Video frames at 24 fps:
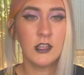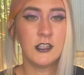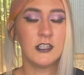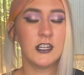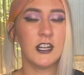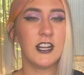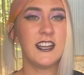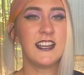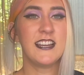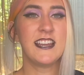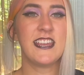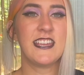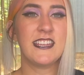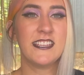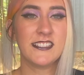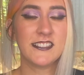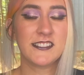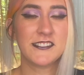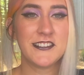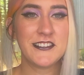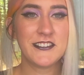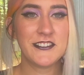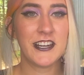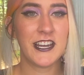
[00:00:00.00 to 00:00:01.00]
Alright,
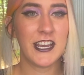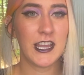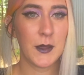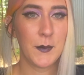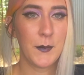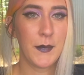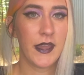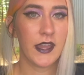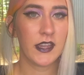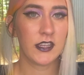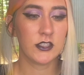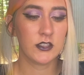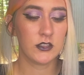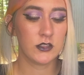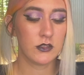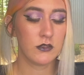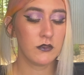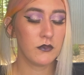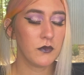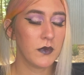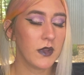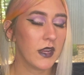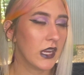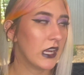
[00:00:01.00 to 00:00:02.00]
so I'm back to
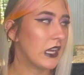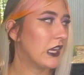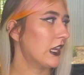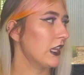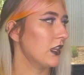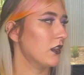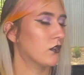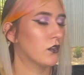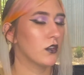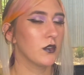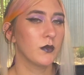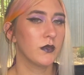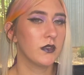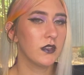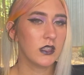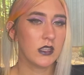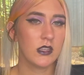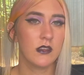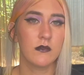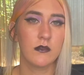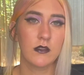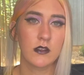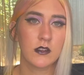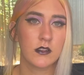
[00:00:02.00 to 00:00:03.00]
where I normally
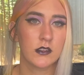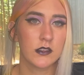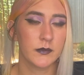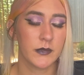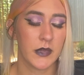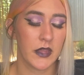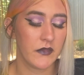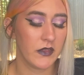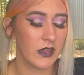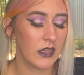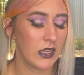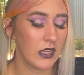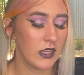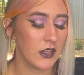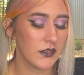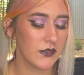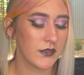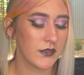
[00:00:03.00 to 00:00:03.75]
record my videos.